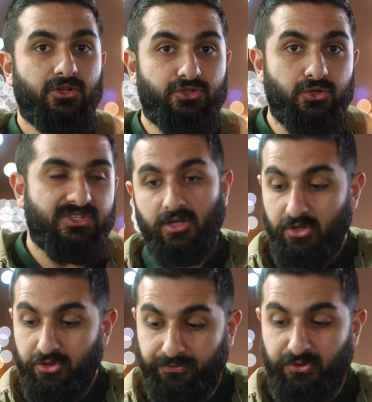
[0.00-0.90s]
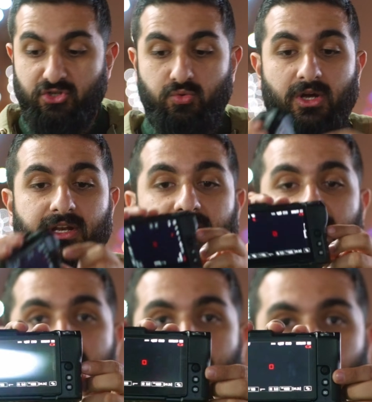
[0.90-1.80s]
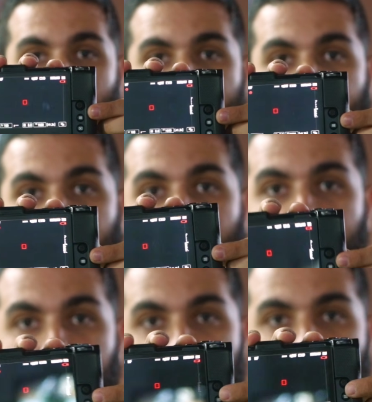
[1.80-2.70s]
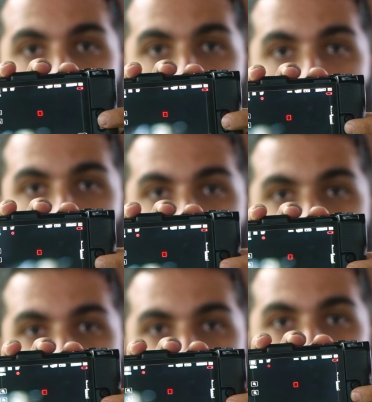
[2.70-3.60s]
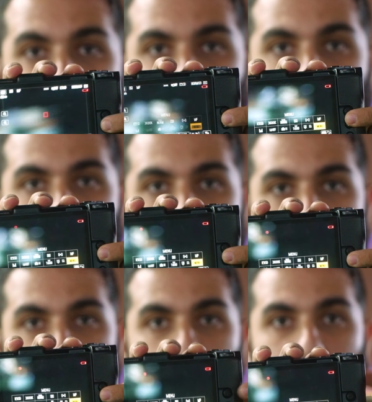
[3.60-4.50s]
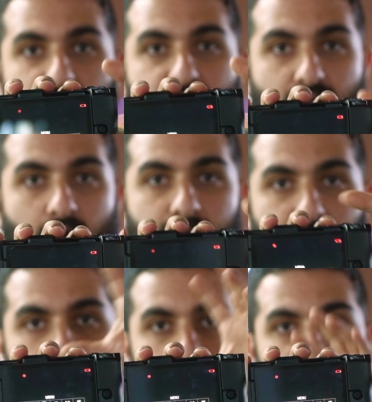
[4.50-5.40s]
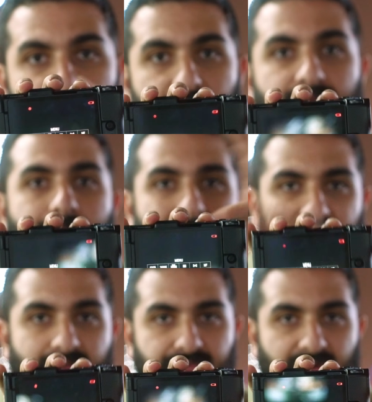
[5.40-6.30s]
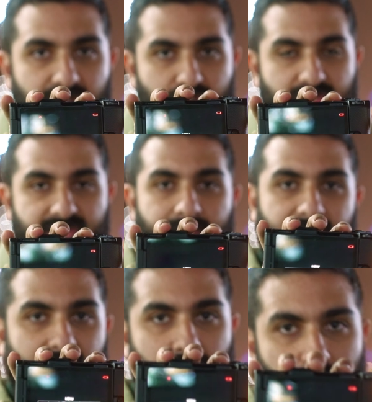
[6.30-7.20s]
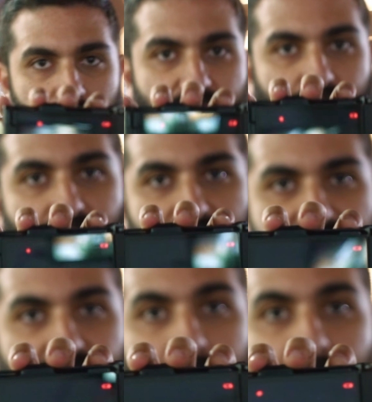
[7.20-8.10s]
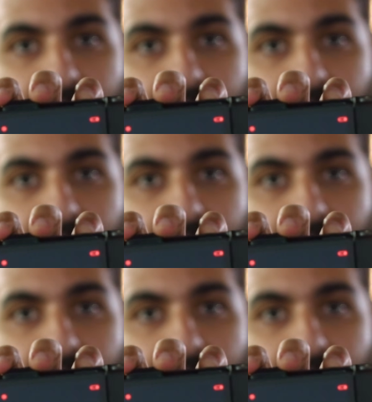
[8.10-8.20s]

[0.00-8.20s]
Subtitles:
2 steps. The first one is pressing this button, which is the function button, and it will show you the main functions. Let me get closer to this camera.